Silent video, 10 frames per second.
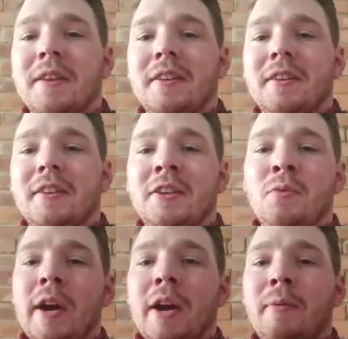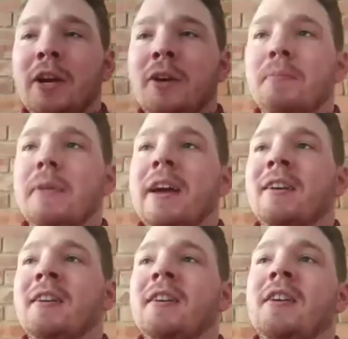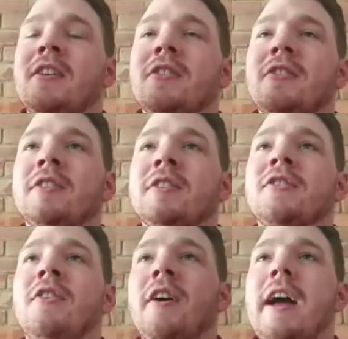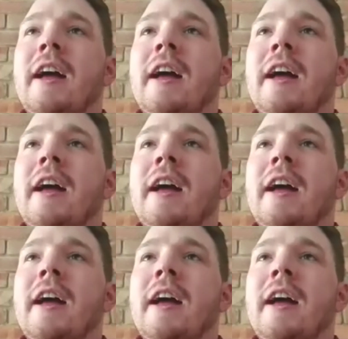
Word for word: You way, way up there. There is no